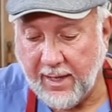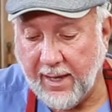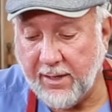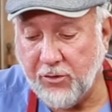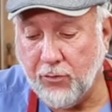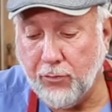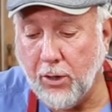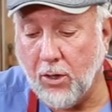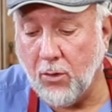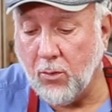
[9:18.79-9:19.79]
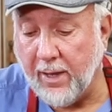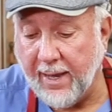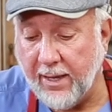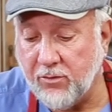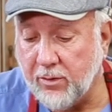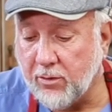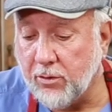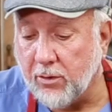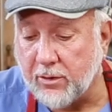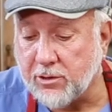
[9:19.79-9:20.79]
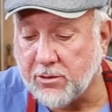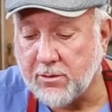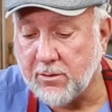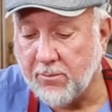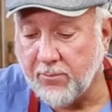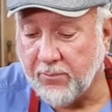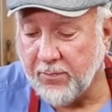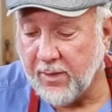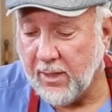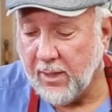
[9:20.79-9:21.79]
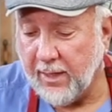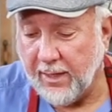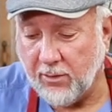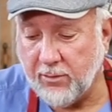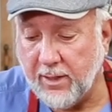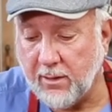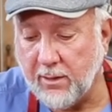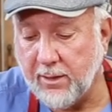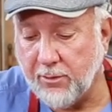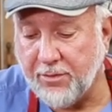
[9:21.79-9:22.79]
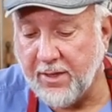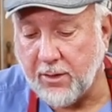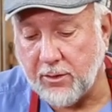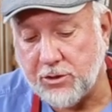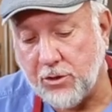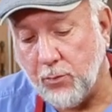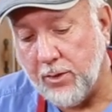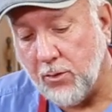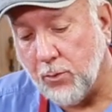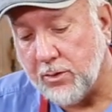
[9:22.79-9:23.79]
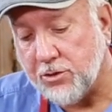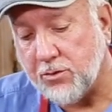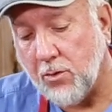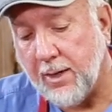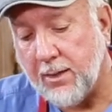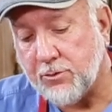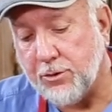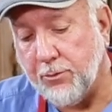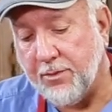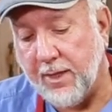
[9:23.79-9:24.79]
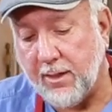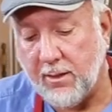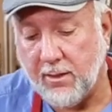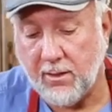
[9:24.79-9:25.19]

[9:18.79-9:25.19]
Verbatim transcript: And you know as it cooks, it'll get a little thicker. So we don't want to start out too thick.